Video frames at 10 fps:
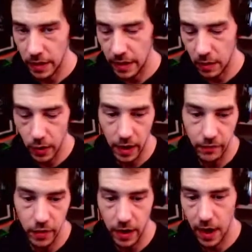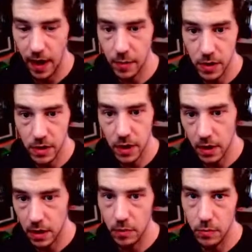then when everything happened, they
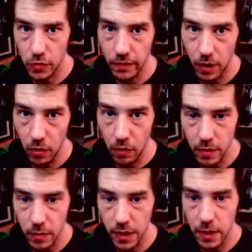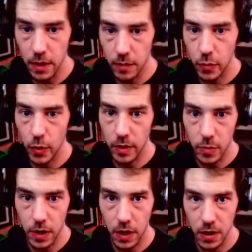ended up moving over. But point
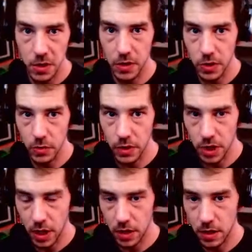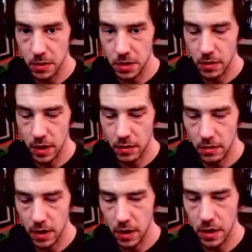being is it was rejected. So that
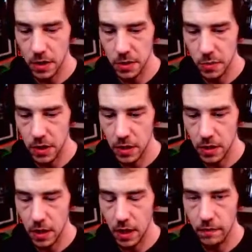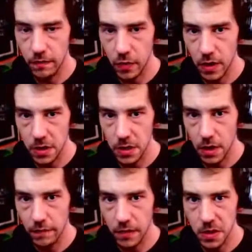then tells me that the Hive fork
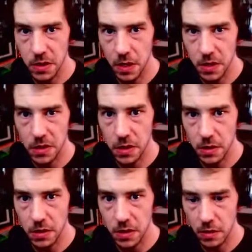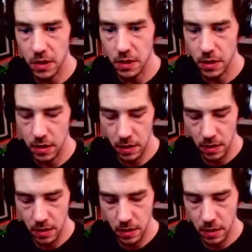itself isn't necessarily something that
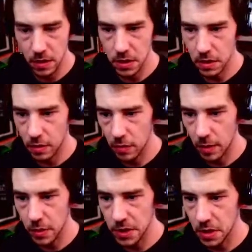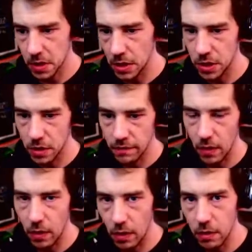is a representation of
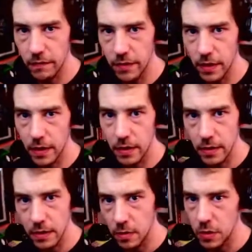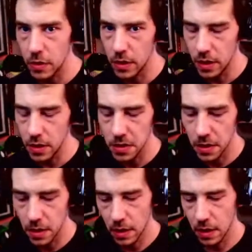all of the communities.
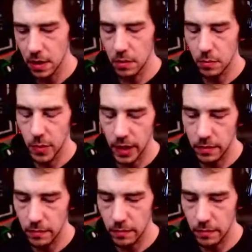But